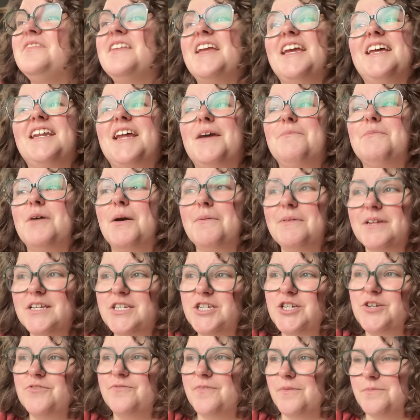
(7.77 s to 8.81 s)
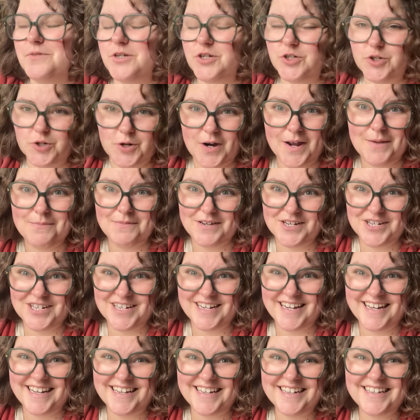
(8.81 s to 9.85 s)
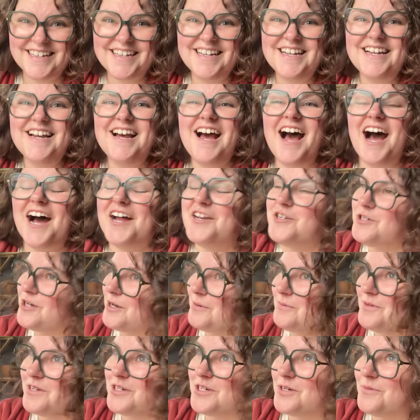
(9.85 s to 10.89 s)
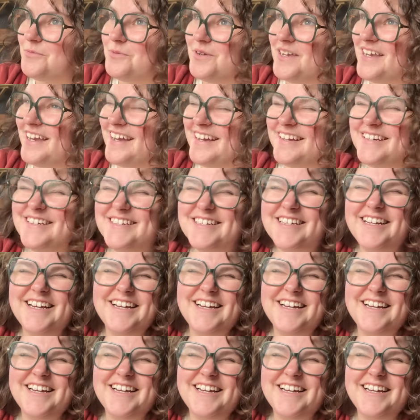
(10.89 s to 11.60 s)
And I'm coming to you from Detroit, Michigan on championship weekend,